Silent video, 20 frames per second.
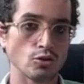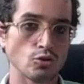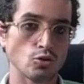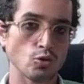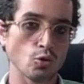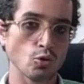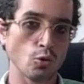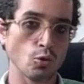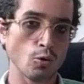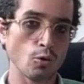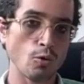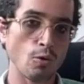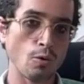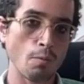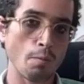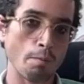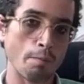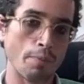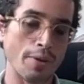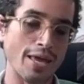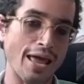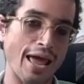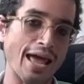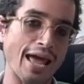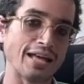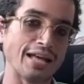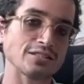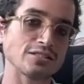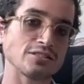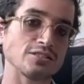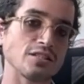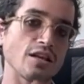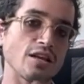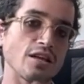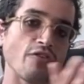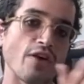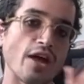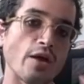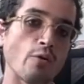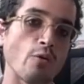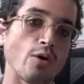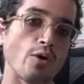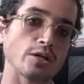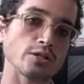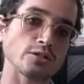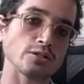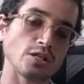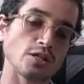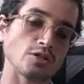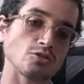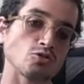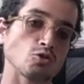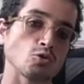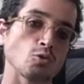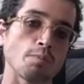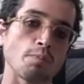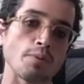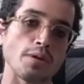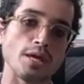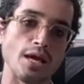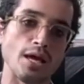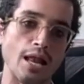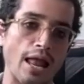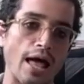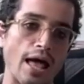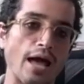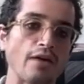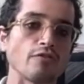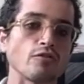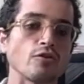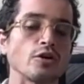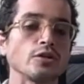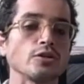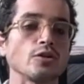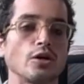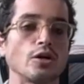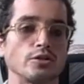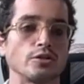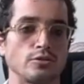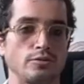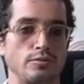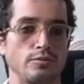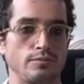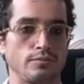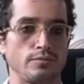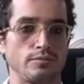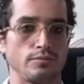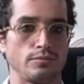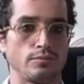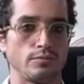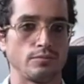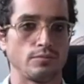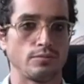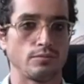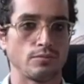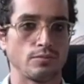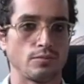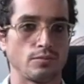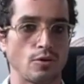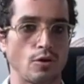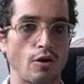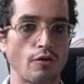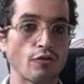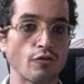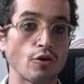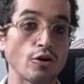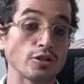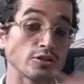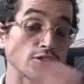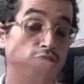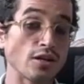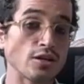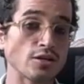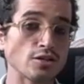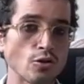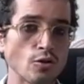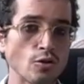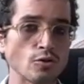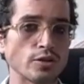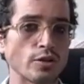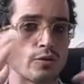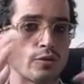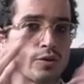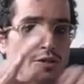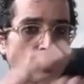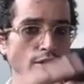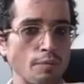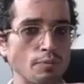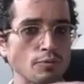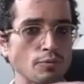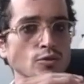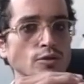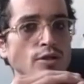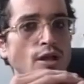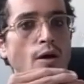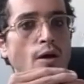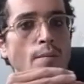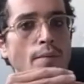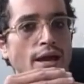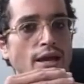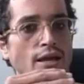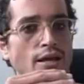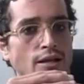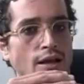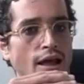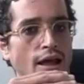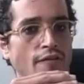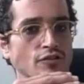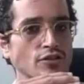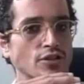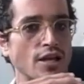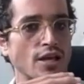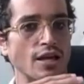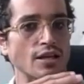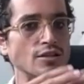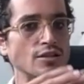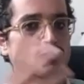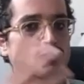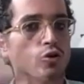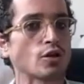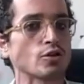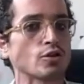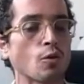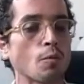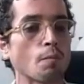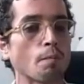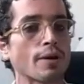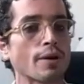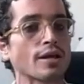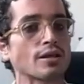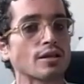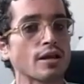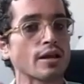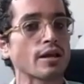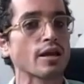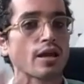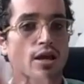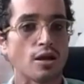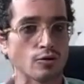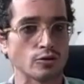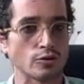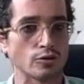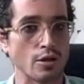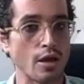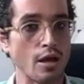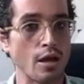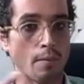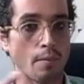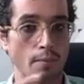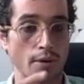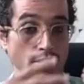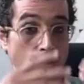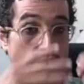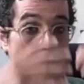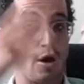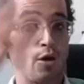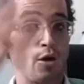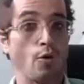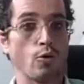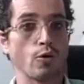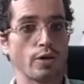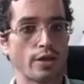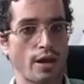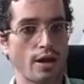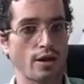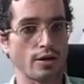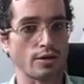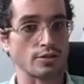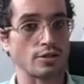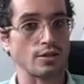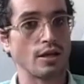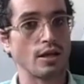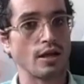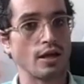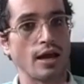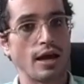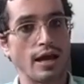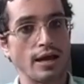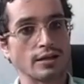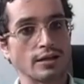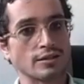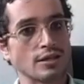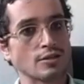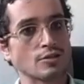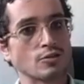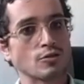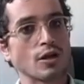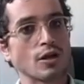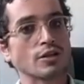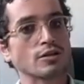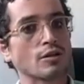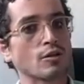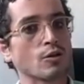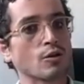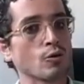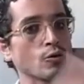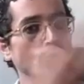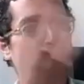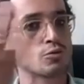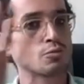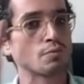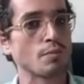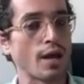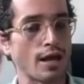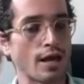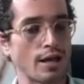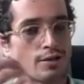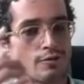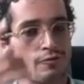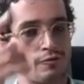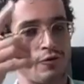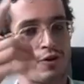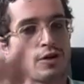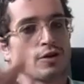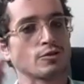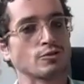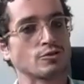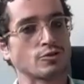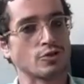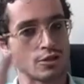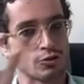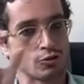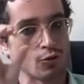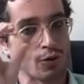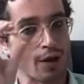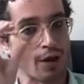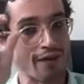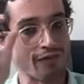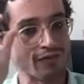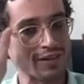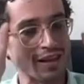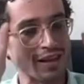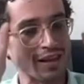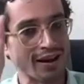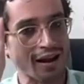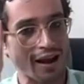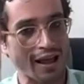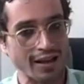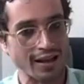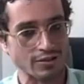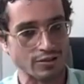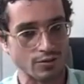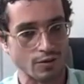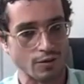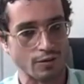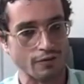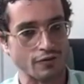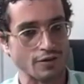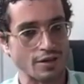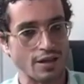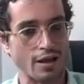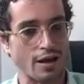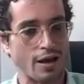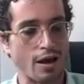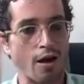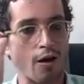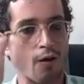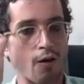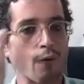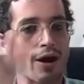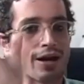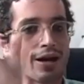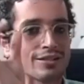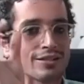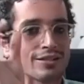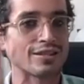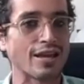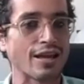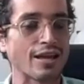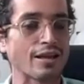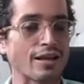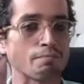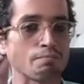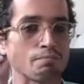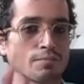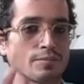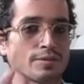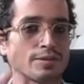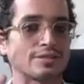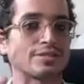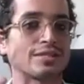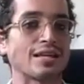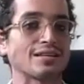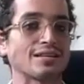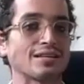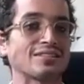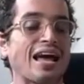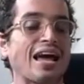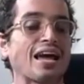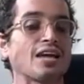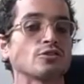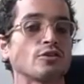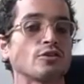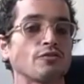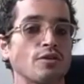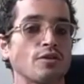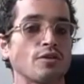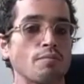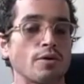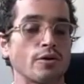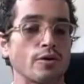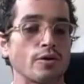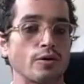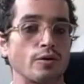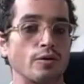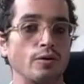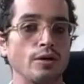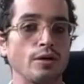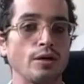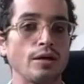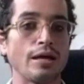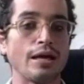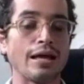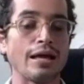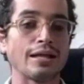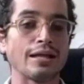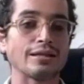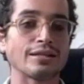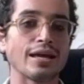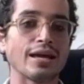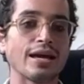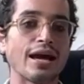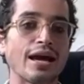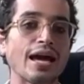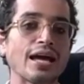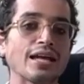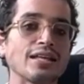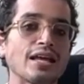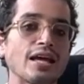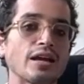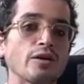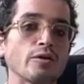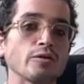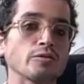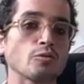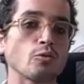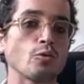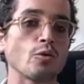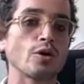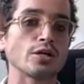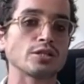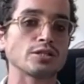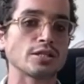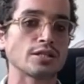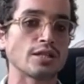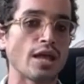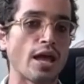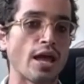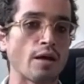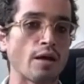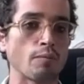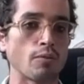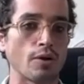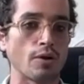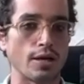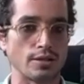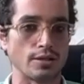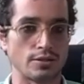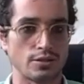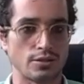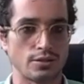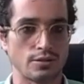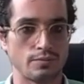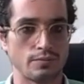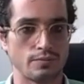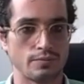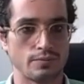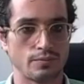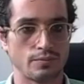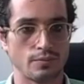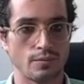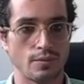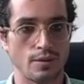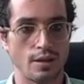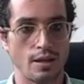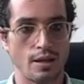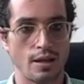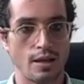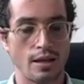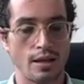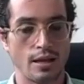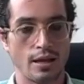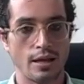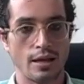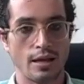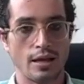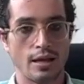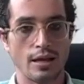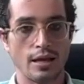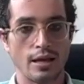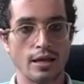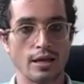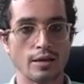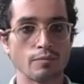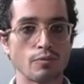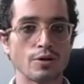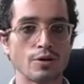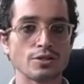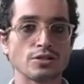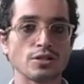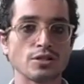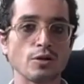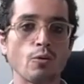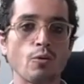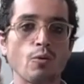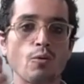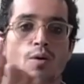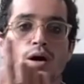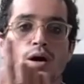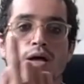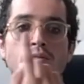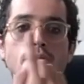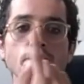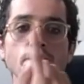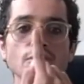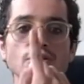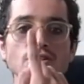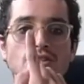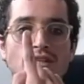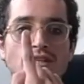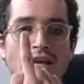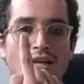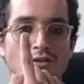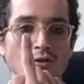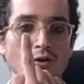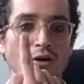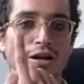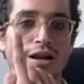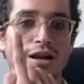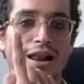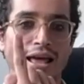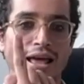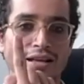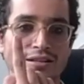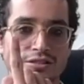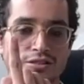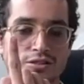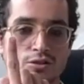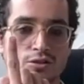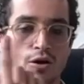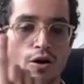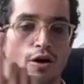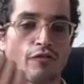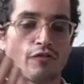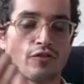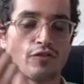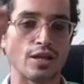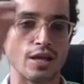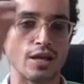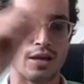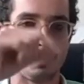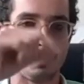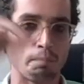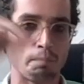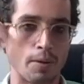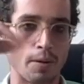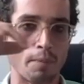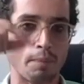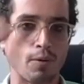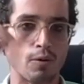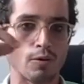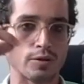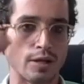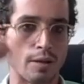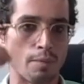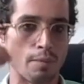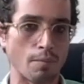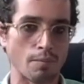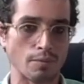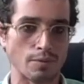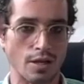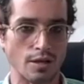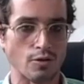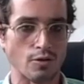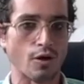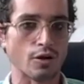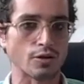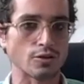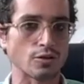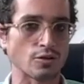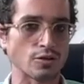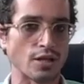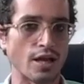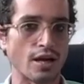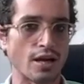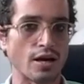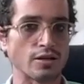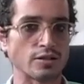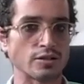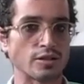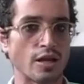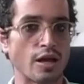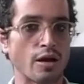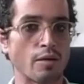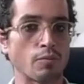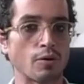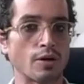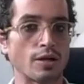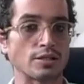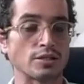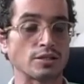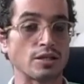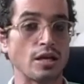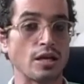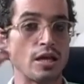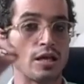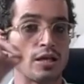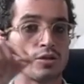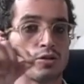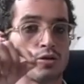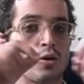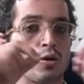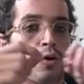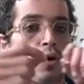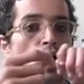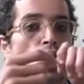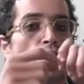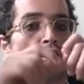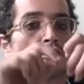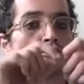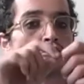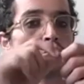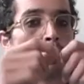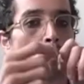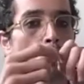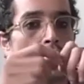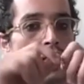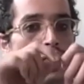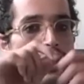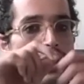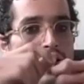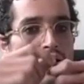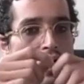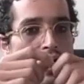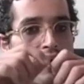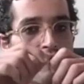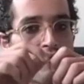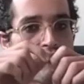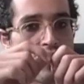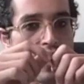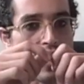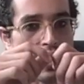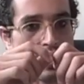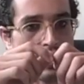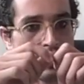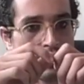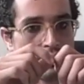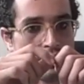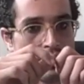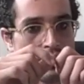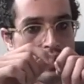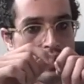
to be asked if I wanted to be alive or not. Of course, there is consequence. Up to now, my left hand is not completely healed, but who cares? I did not lose my for you just to have the glance of the what the the size of the miracle the guy that it was in the ambulance. In Brazil, 1% or less of the people, the, the doctors that are in the ambulance, know how to pick a vein